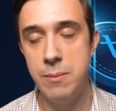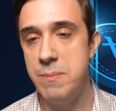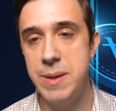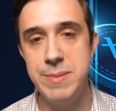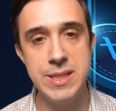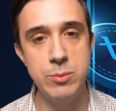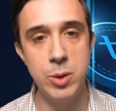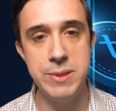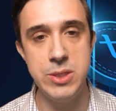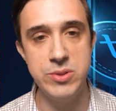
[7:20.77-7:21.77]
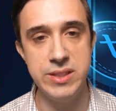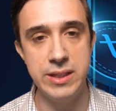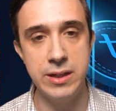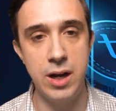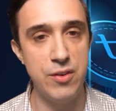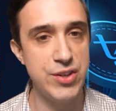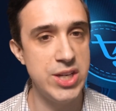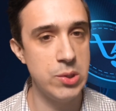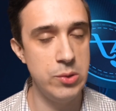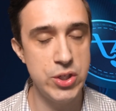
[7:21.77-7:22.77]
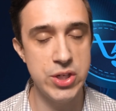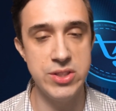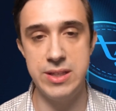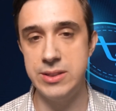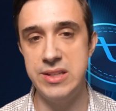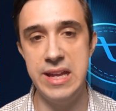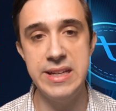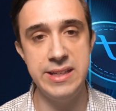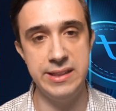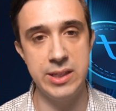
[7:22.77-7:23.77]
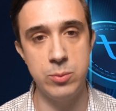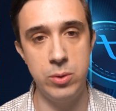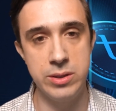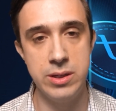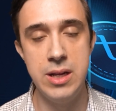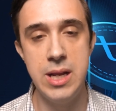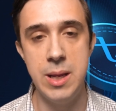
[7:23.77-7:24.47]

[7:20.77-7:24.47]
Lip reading: Maybe they will be using off-chain solutions like the Lightning Network.